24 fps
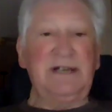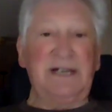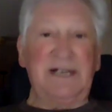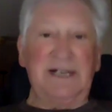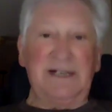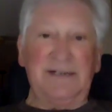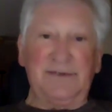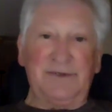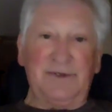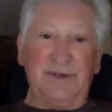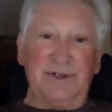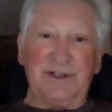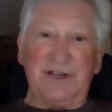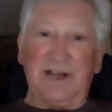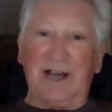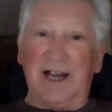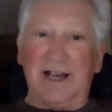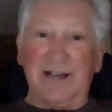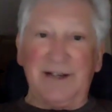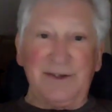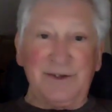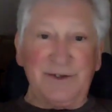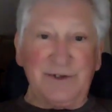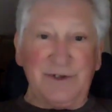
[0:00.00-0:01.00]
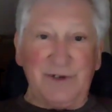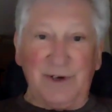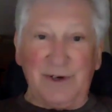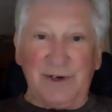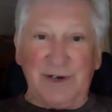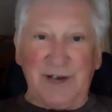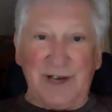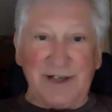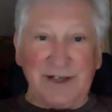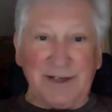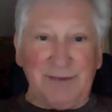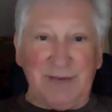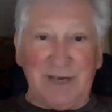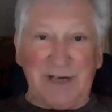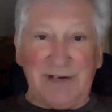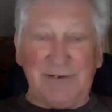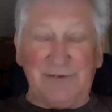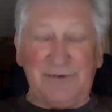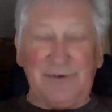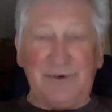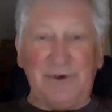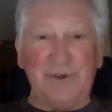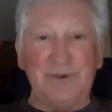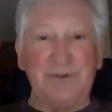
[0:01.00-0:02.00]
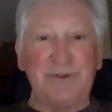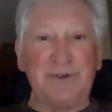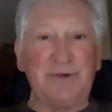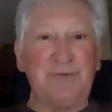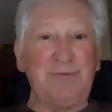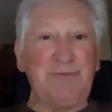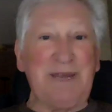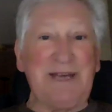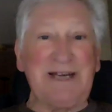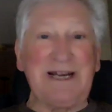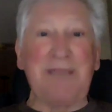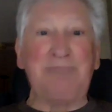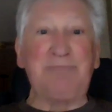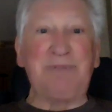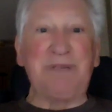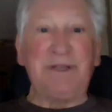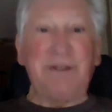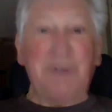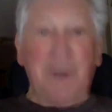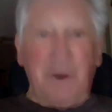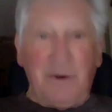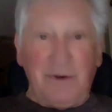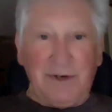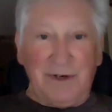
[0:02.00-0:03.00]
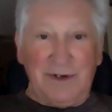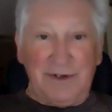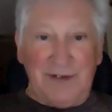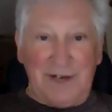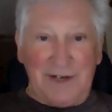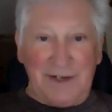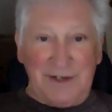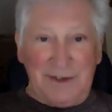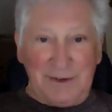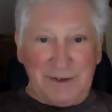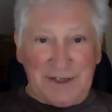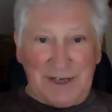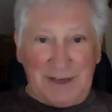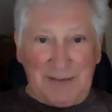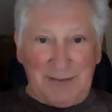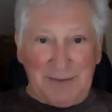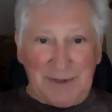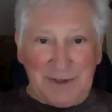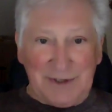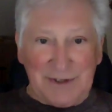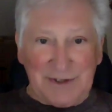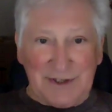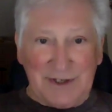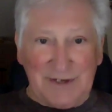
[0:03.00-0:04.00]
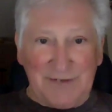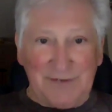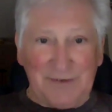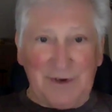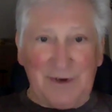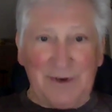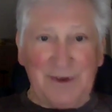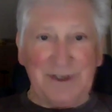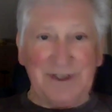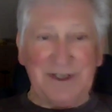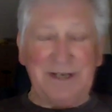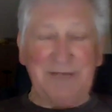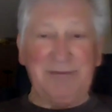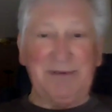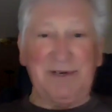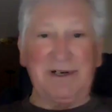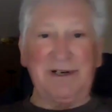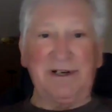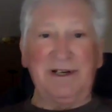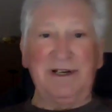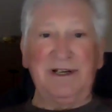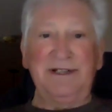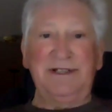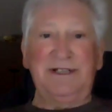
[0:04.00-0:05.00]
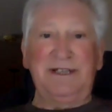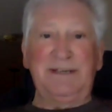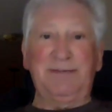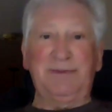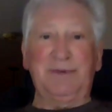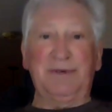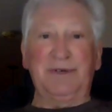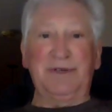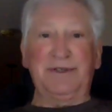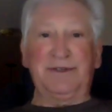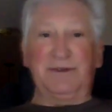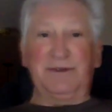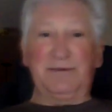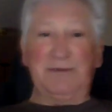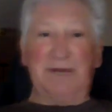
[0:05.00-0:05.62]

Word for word: And of course, I use yoga as a metaphor, so it may not be yoga that you're stopping yourself going deep in, deeper into.